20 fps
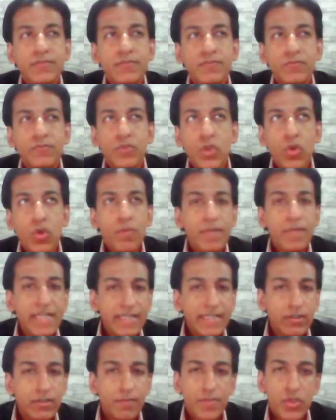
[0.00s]

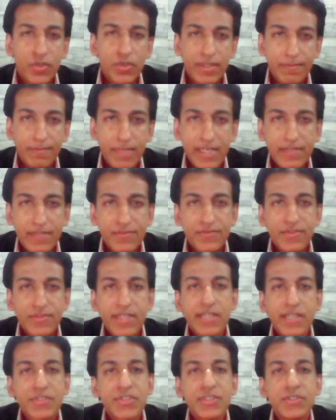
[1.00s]
globally community-based
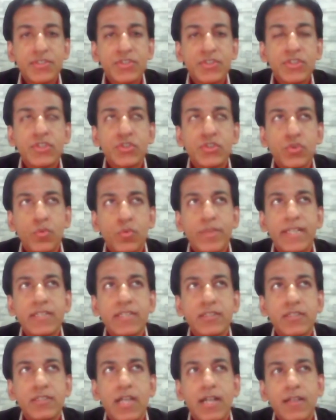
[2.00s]
sections, so we can
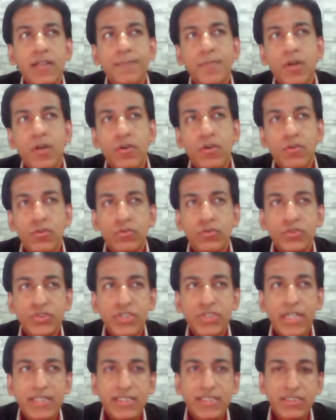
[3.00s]
start up our own
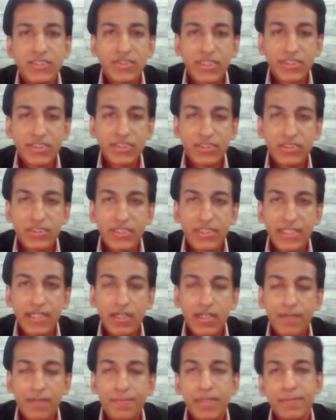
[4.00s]
charging stations
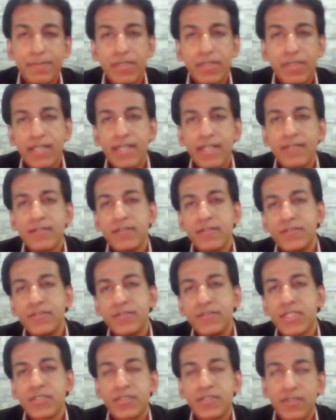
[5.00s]
there, and people can
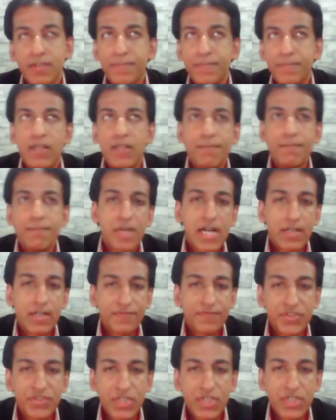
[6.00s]
just become part of the
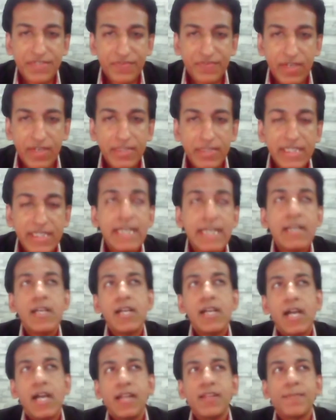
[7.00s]
Charge family.
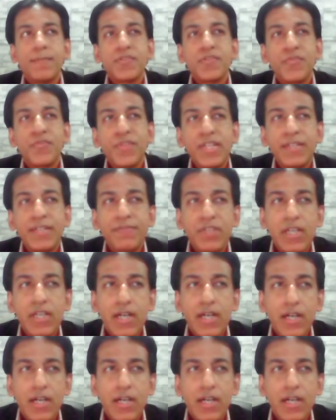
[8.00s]
And number 3, we are